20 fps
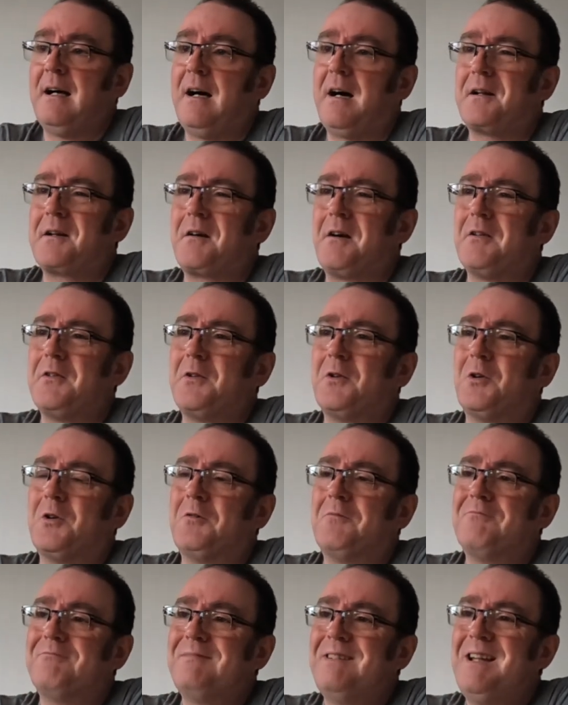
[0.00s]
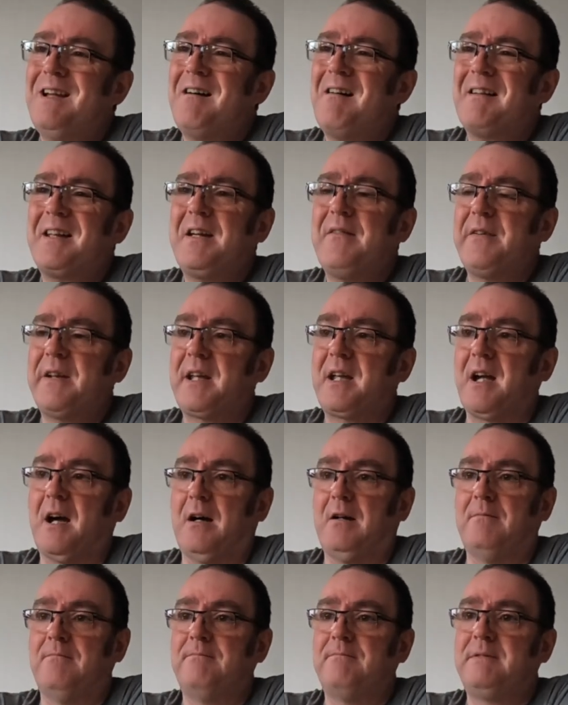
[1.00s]
And I thought, yeah, I'll give it a
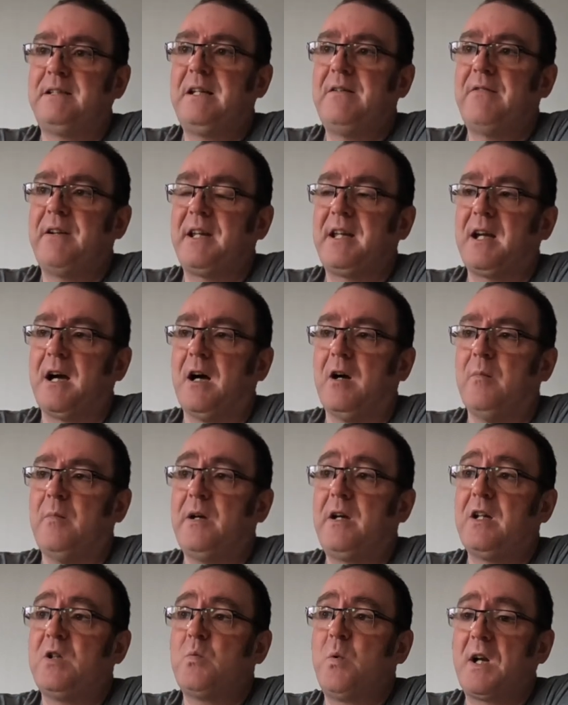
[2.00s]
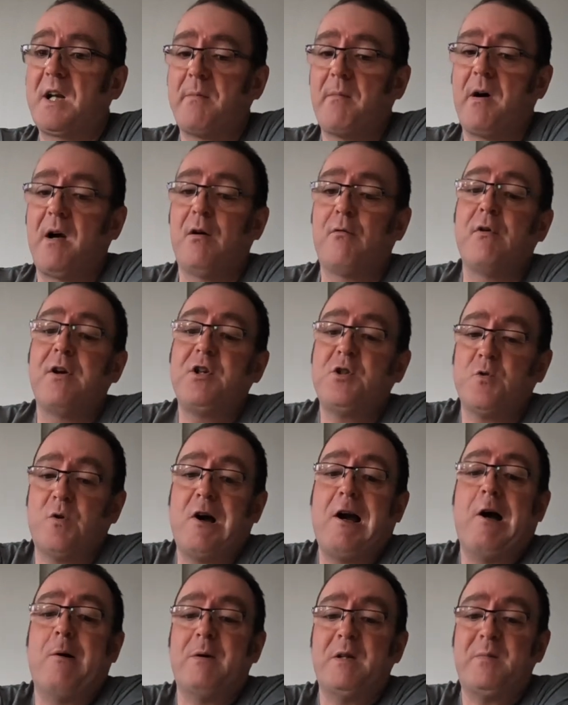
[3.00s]
go, because one of my original
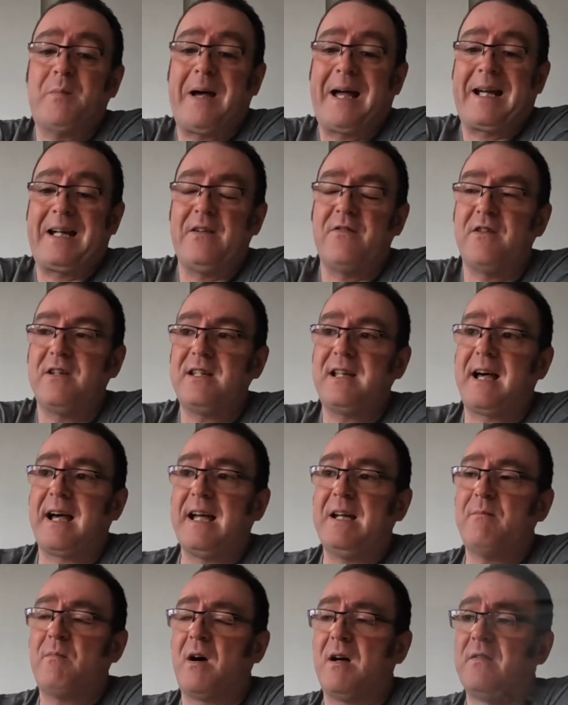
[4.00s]
helmets back in the day, my